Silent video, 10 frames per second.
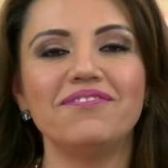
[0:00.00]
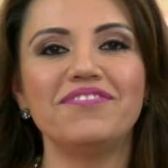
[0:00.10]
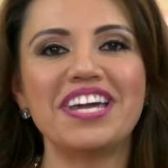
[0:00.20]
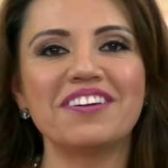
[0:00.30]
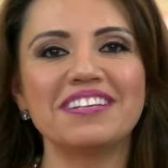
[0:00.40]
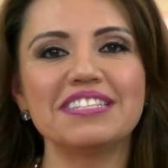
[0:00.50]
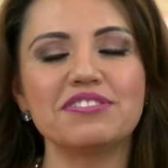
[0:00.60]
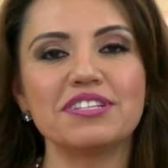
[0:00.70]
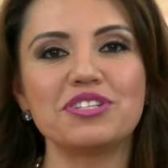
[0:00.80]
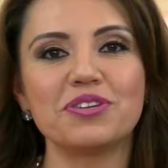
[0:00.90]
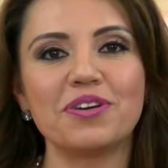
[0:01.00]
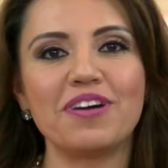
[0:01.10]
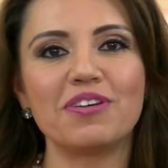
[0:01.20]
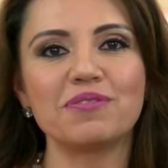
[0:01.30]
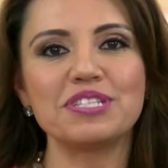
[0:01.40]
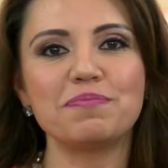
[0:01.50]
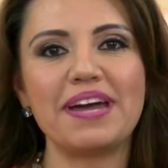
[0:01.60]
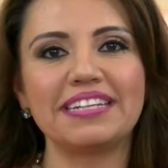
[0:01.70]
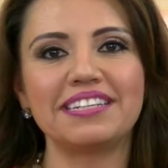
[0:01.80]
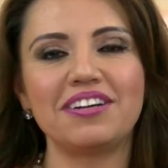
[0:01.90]
Veterans deserve our
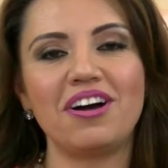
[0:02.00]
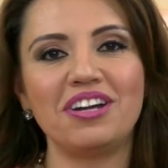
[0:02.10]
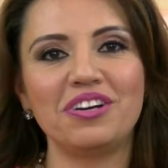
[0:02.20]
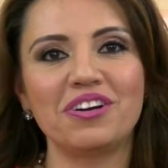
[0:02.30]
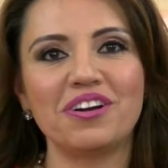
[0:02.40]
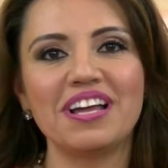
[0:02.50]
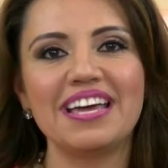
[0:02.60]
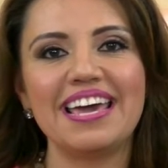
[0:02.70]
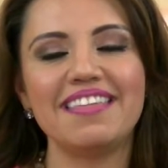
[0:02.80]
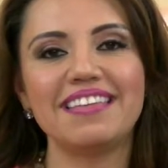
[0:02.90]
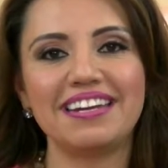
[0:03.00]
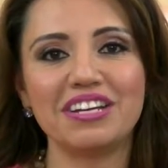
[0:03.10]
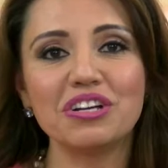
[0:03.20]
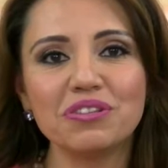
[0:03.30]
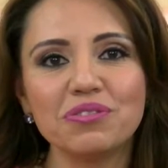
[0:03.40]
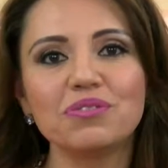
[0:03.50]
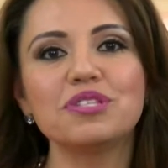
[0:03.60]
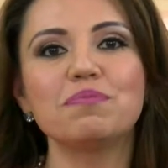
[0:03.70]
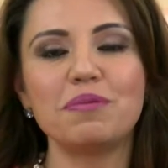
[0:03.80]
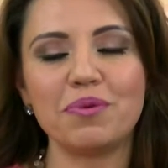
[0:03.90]
respect and honor, and that includes
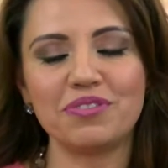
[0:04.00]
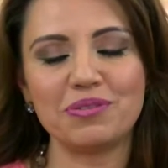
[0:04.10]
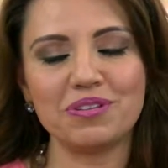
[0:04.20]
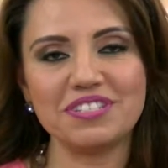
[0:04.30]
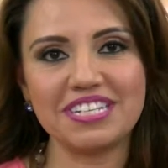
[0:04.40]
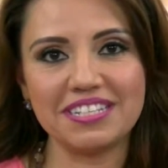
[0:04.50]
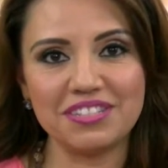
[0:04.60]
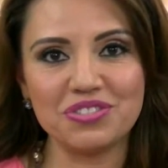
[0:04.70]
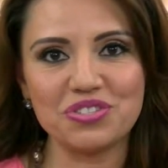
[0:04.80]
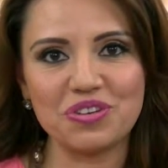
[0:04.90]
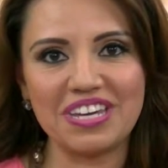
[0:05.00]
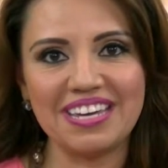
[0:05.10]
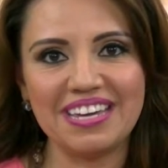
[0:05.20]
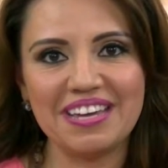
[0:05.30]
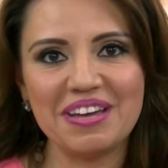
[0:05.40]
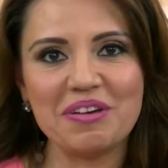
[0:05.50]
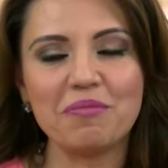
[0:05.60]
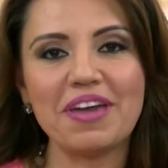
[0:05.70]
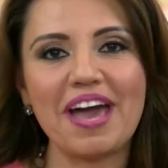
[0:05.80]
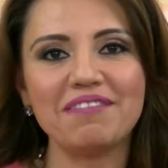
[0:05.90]
people in the real estate industry.
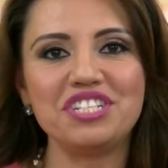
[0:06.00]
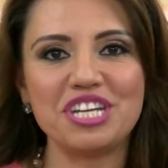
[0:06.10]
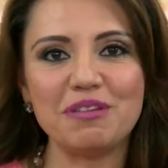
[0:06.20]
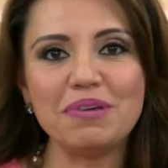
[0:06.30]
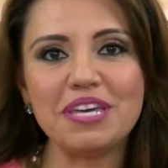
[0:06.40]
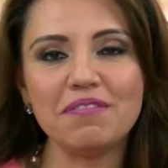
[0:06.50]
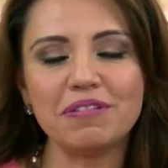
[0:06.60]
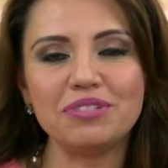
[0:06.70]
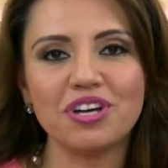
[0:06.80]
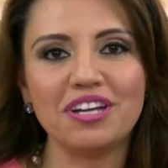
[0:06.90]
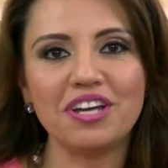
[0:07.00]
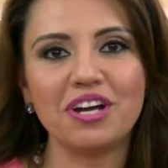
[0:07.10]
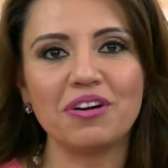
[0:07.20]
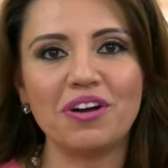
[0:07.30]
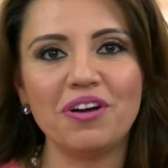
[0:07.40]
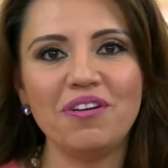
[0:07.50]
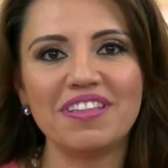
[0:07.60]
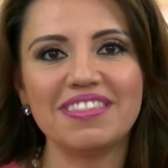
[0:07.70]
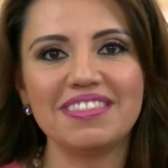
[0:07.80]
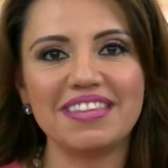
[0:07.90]
We have JP from John Aaroe
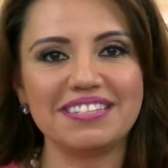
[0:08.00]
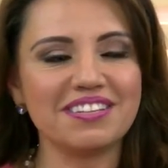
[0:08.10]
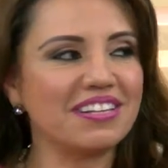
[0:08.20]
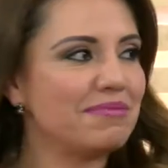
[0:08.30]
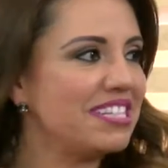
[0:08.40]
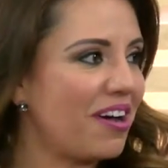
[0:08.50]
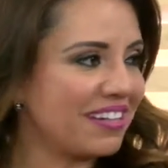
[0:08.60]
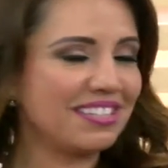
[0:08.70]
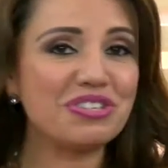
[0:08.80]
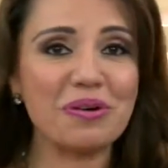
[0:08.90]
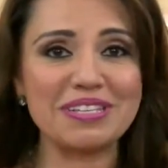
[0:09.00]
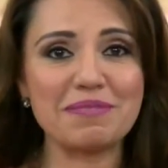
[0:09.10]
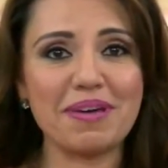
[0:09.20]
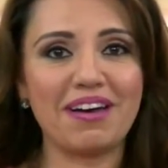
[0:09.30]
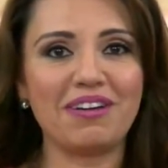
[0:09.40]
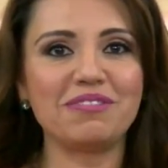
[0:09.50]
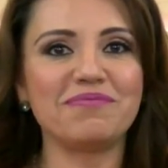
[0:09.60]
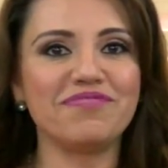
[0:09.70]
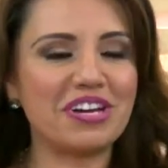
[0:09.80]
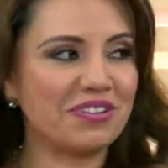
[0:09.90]
that's going to be talking to us about
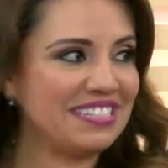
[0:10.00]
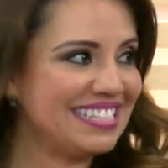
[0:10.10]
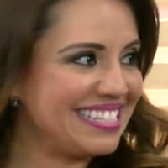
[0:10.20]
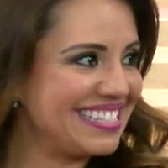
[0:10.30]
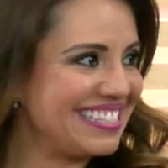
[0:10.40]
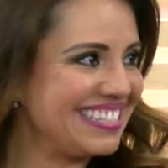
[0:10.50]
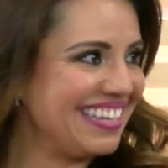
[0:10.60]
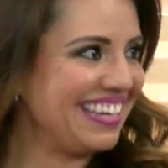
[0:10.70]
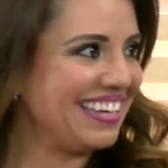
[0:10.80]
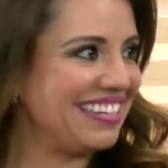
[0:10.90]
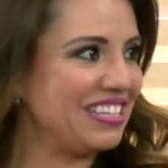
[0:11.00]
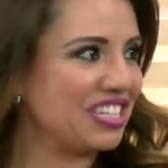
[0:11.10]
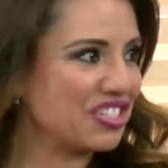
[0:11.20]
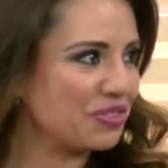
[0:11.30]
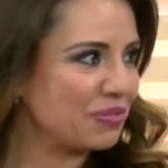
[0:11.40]
veterans and luxury